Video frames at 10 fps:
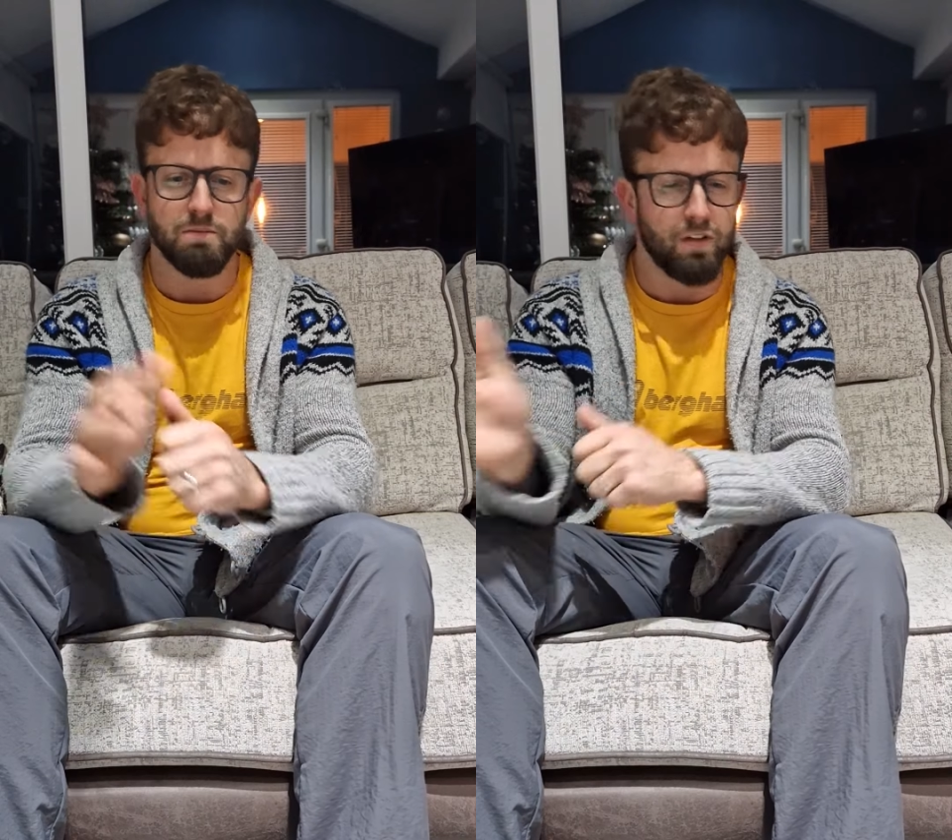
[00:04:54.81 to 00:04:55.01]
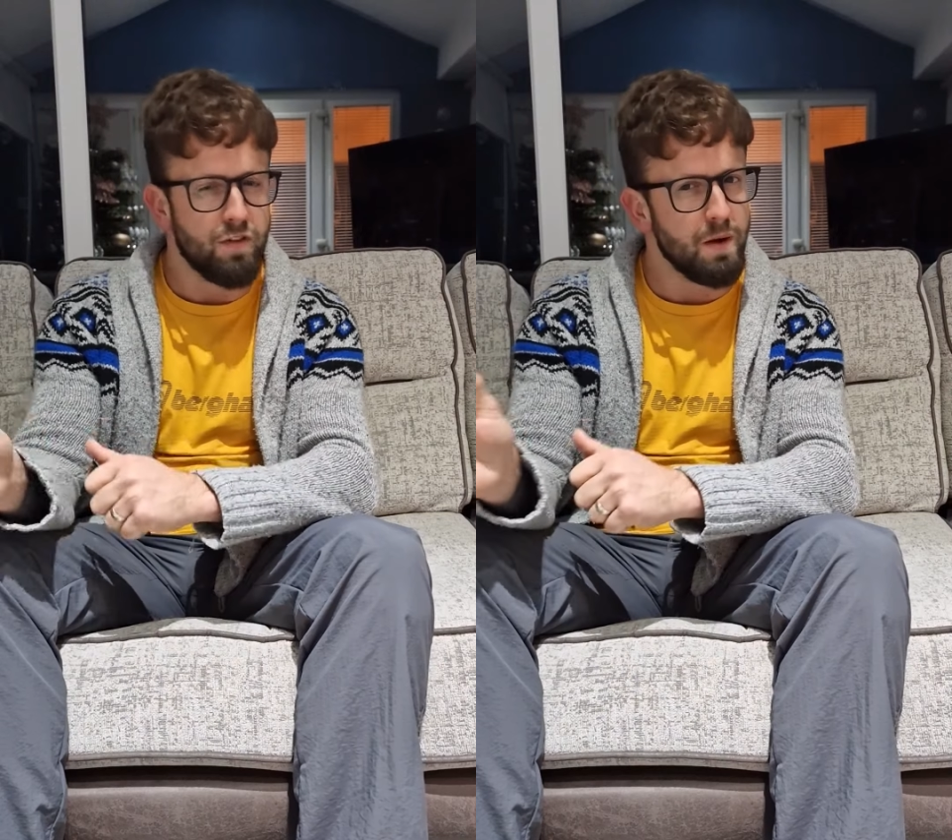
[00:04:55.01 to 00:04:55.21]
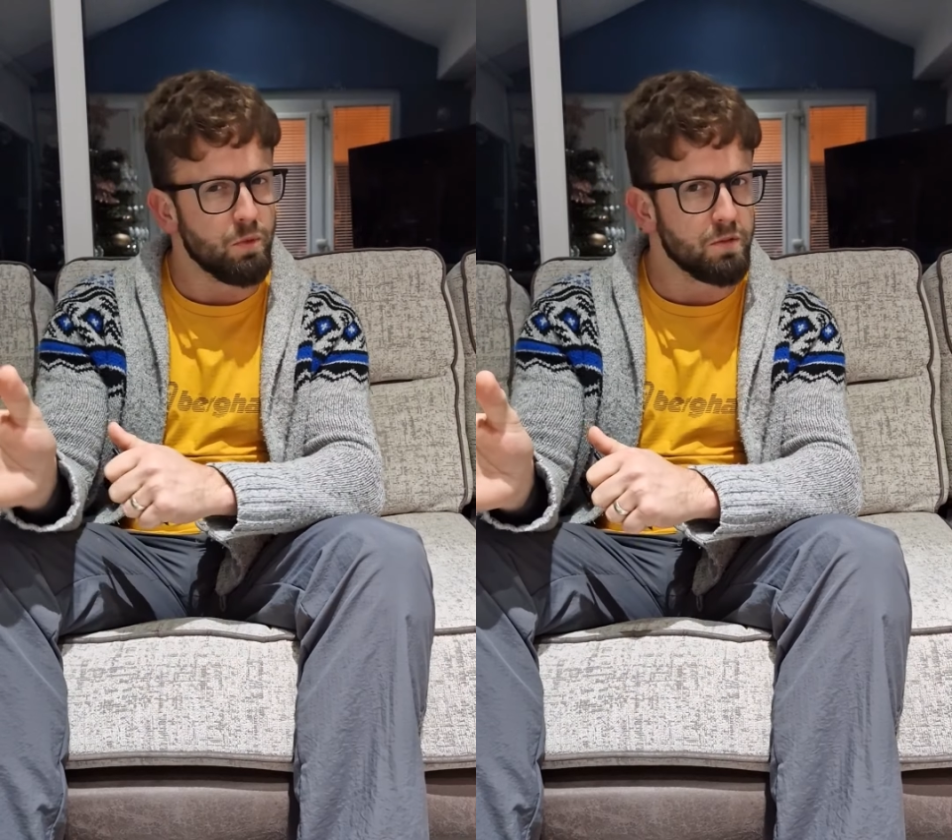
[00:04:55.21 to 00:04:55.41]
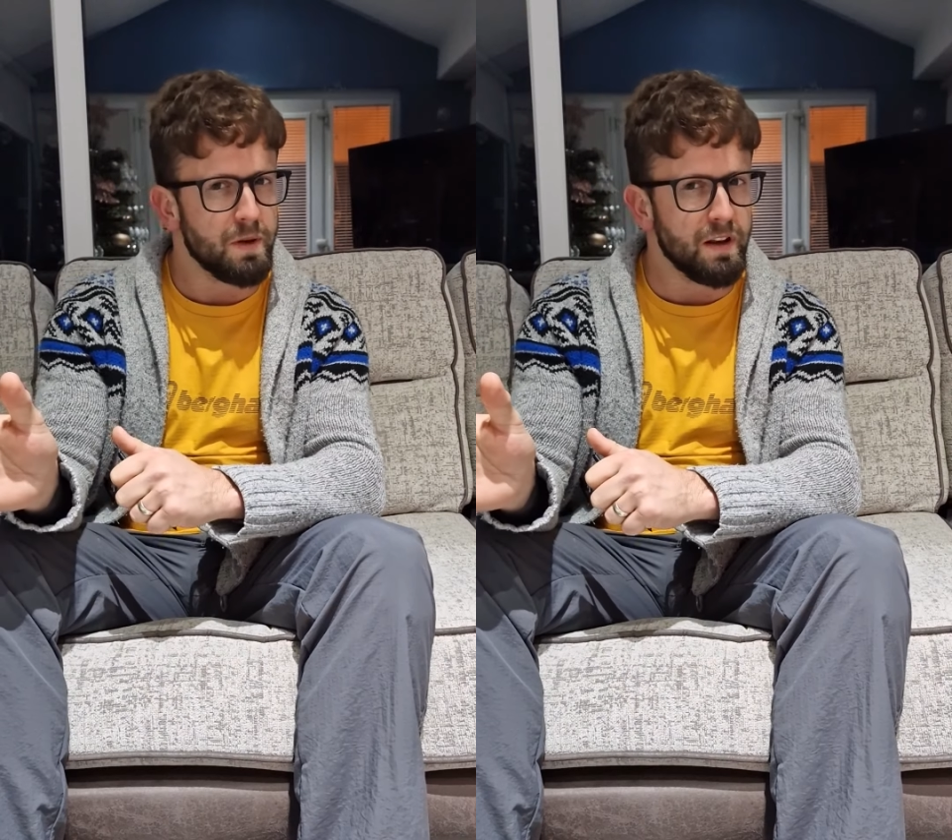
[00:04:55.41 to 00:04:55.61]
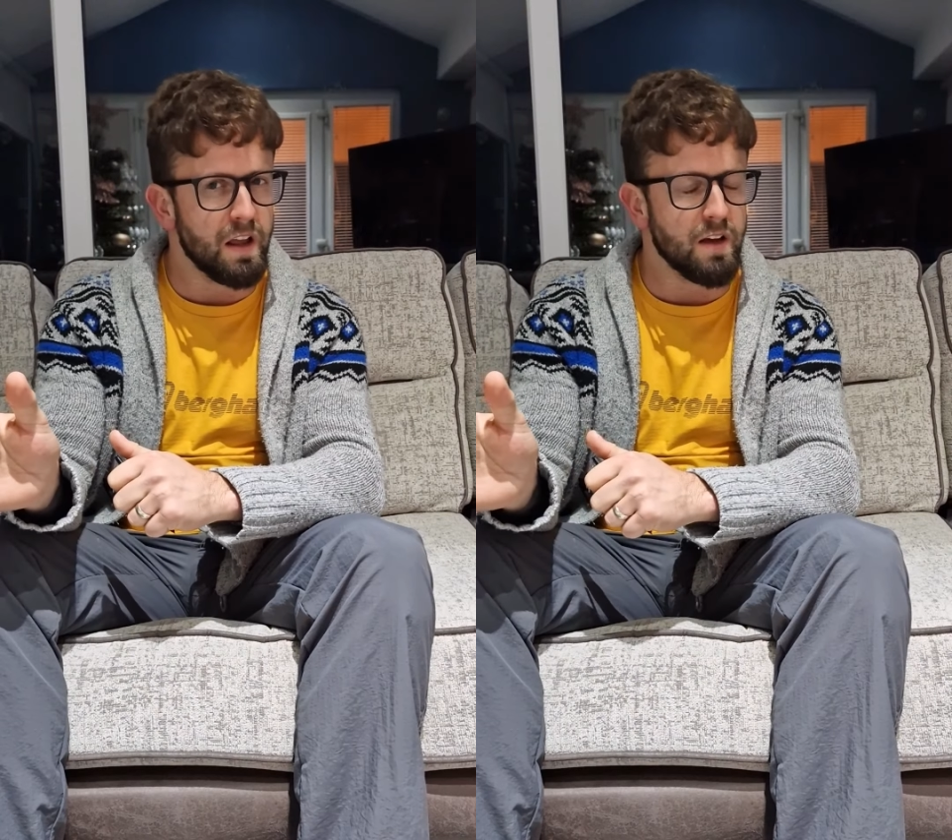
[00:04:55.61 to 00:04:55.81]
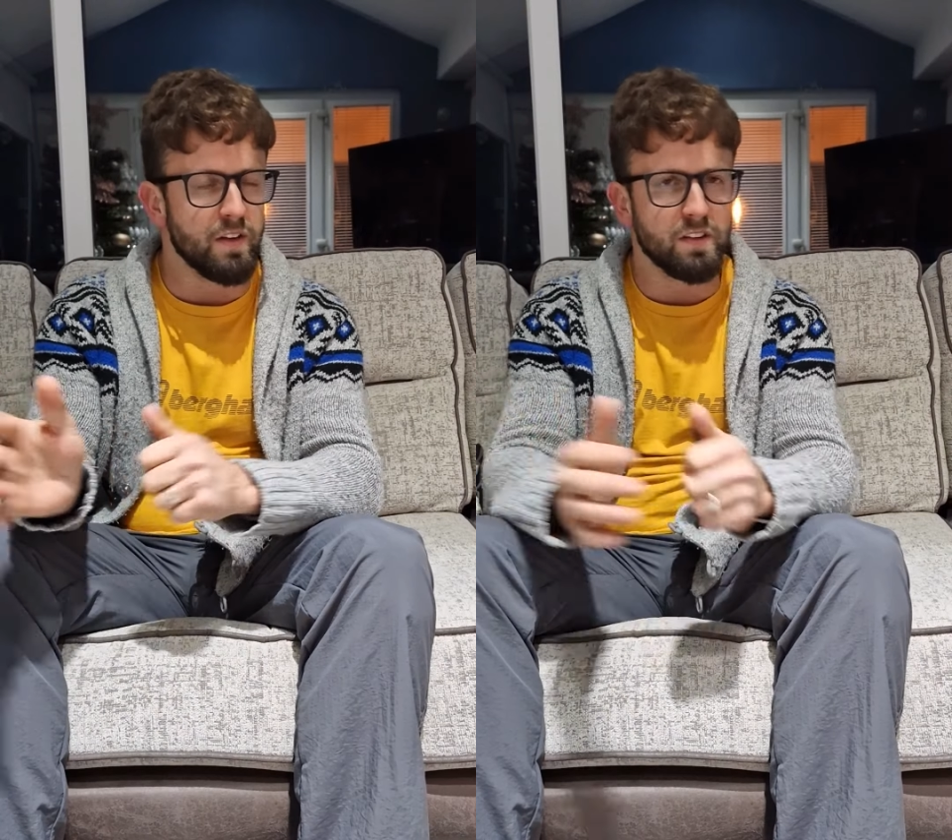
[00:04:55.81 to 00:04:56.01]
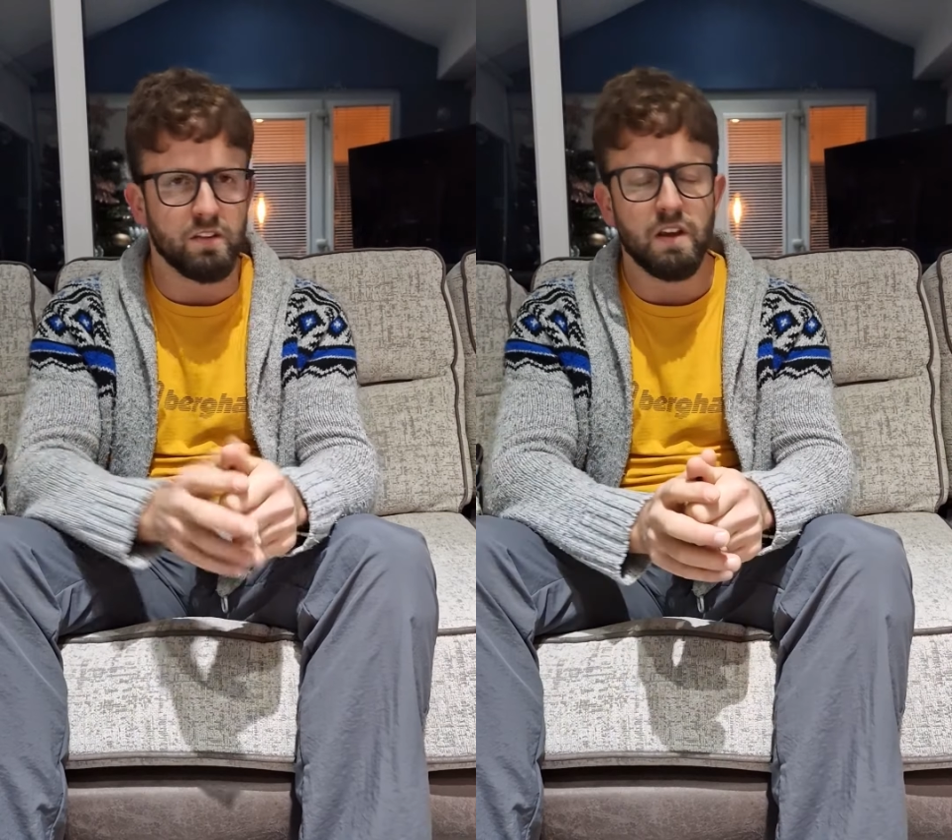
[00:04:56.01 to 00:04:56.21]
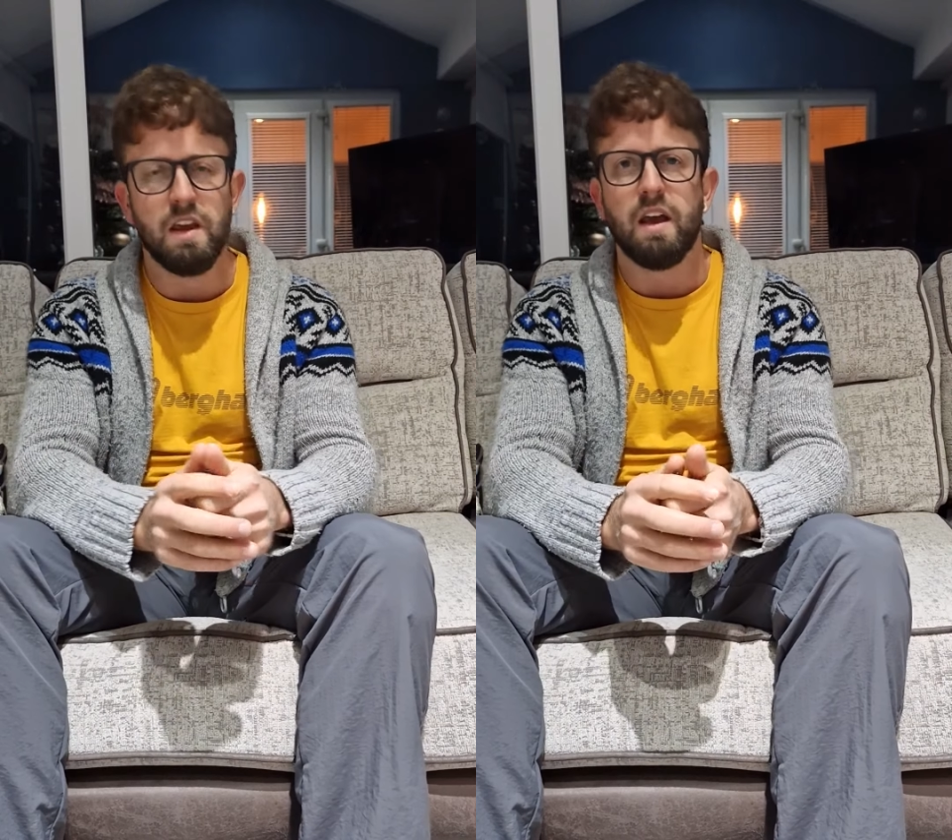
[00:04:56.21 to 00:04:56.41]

My friend was a bit nervous.